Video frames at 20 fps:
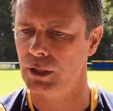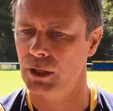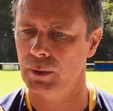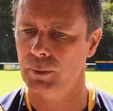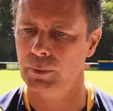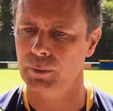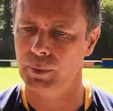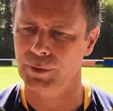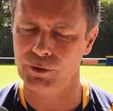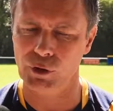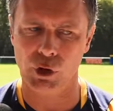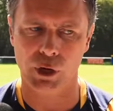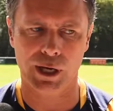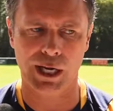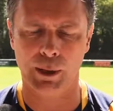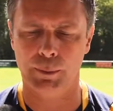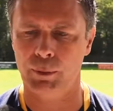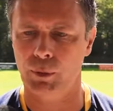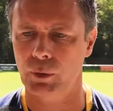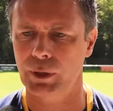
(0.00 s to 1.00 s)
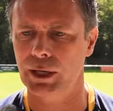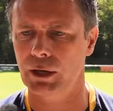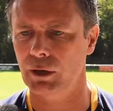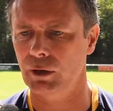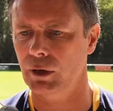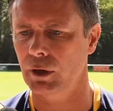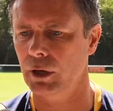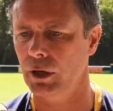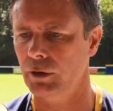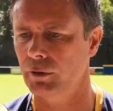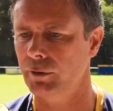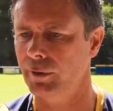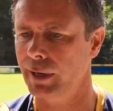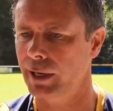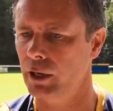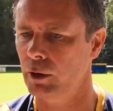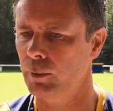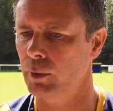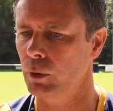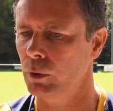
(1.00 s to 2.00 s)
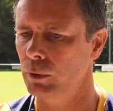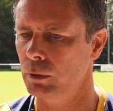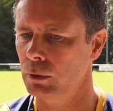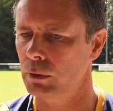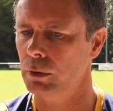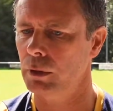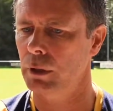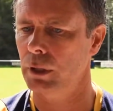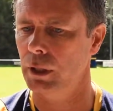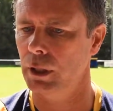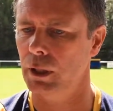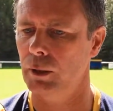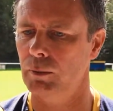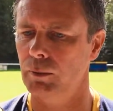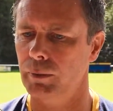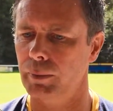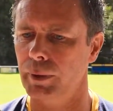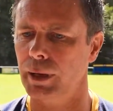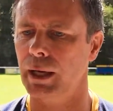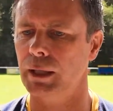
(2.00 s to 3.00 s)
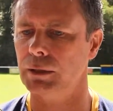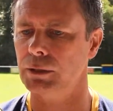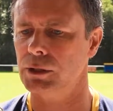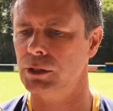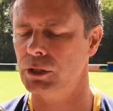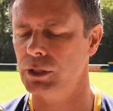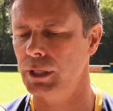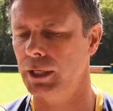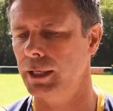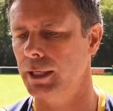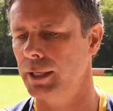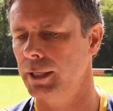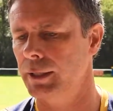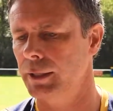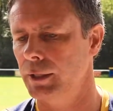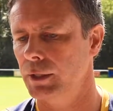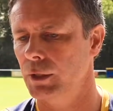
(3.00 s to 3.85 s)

Um, we've got a couple that are unavailable, um, but uh,